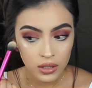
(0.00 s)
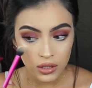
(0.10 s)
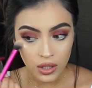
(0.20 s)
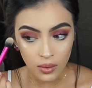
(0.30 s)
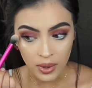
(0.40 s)

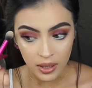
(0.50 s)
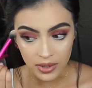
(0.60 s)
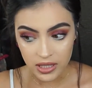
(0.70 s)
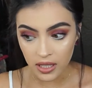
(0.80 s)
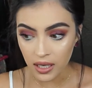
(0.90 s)
So
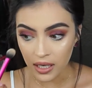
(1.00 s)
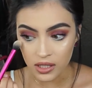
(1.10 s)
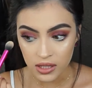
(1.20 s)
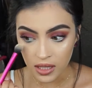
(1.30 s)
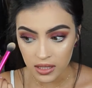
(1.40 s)
pigmented, and I
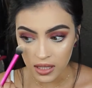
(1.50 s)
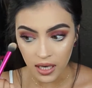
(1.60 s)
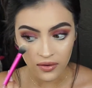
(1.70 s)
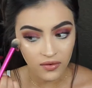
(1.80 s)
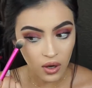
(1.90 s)
just like to
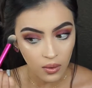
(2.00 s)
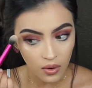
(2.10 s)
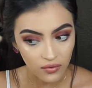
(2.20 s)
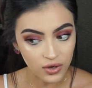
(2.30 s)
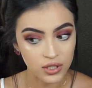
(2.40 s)
kind of go
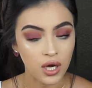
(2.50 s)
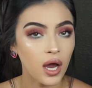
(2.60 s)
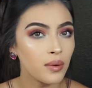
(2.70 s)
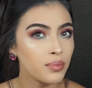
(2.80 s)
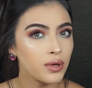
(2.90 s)
over
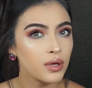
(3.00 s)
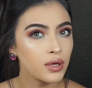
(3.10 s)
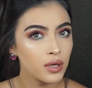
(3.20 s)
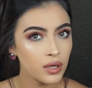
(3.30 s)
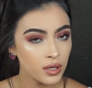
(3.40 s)
top.
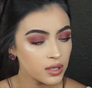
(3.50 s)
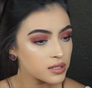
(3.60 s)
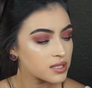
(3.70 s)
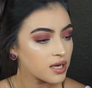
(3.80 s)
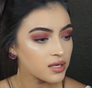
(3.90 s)

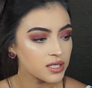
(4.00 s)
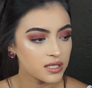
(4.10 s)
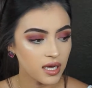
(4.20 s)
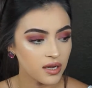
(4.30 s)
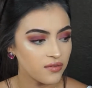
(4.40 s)
See how it
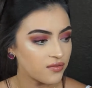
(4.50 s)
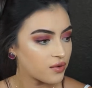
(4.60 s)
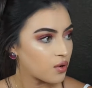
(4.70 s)
just kind of